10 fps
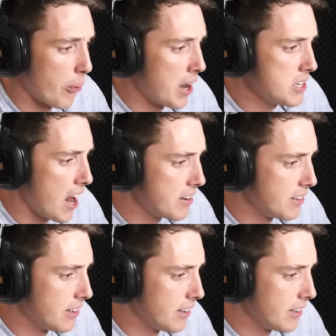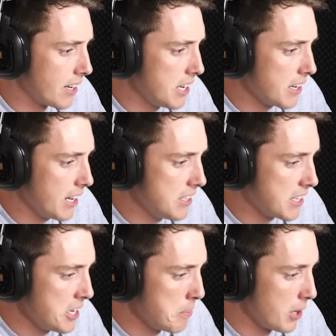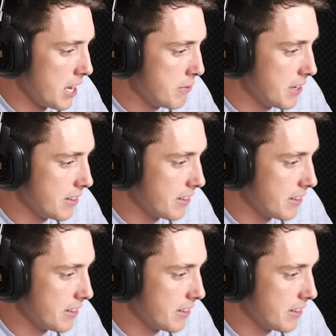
the run yet. Can you believe it?